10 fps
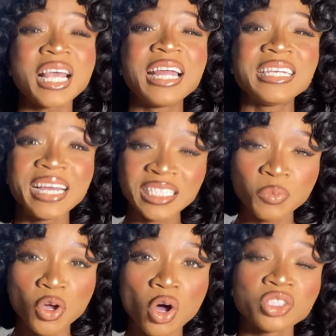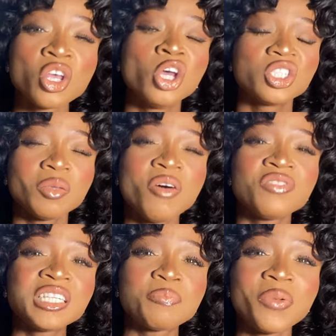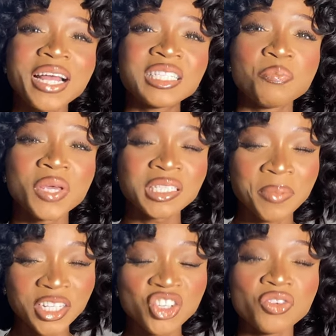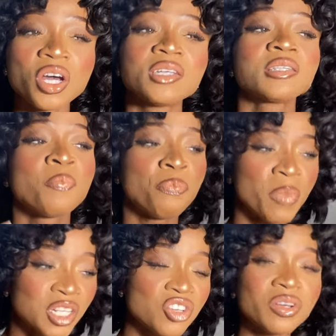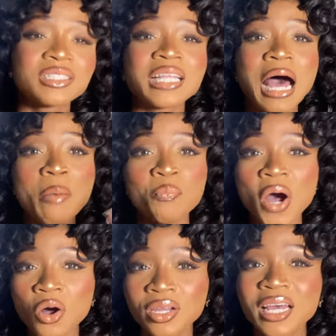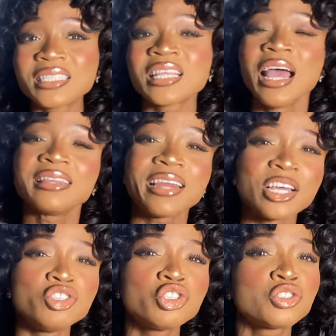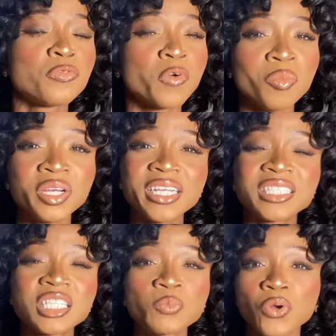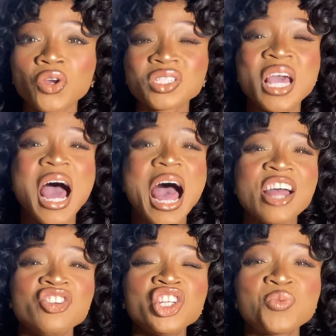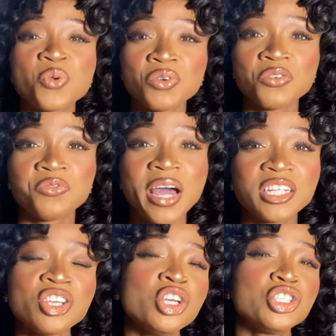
and that's because some of these plant-based materials that are powders that are used to formulate these products are not purified.